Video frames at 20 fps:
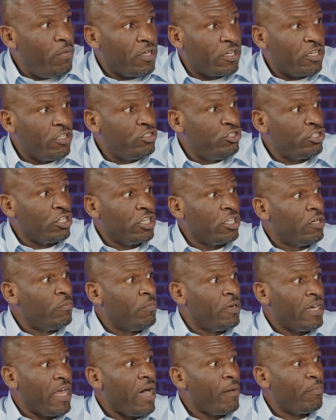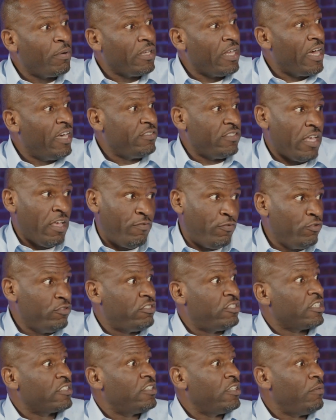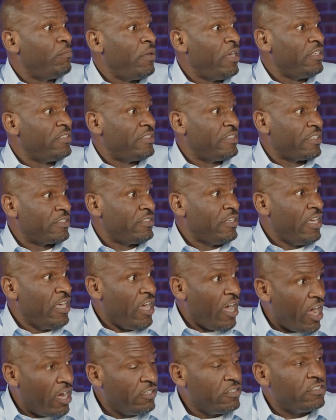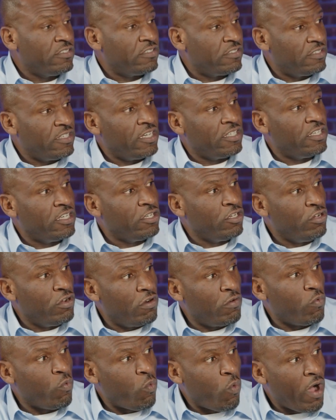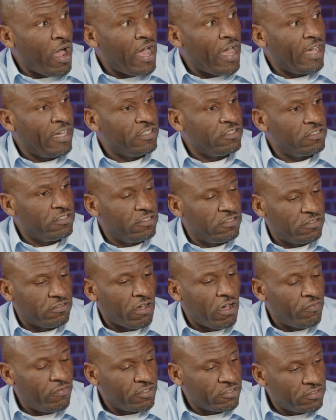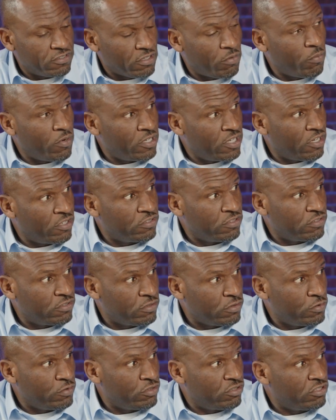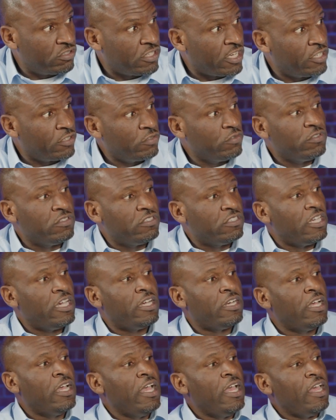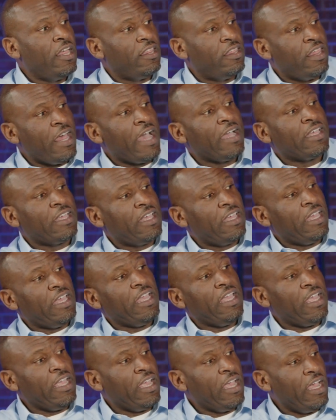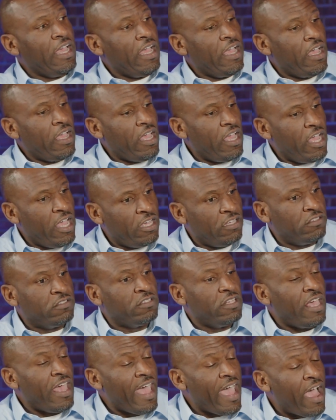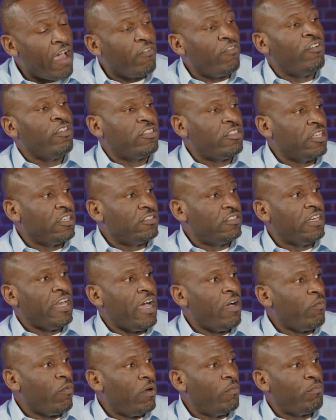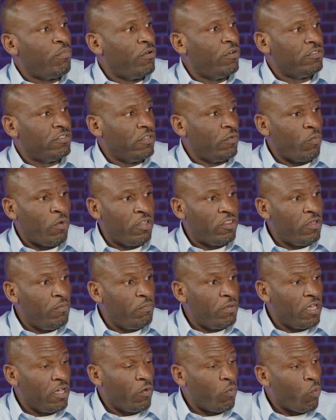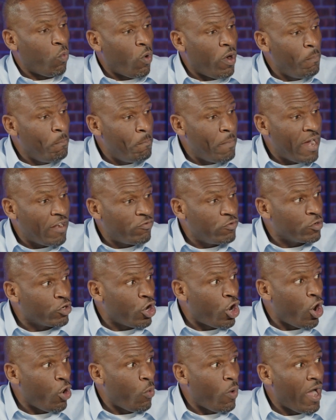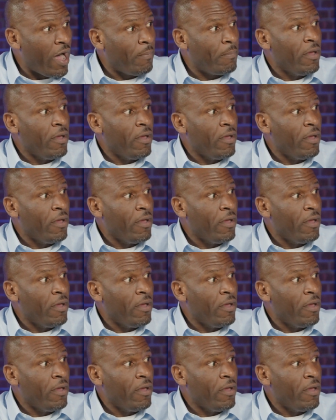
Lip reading: Because you're going to monopolize if you stick to the basics, understanding your why to solving someone else's solutions. Like you said, that key is everything to that one person, whether it be a 1-bedroom co-op,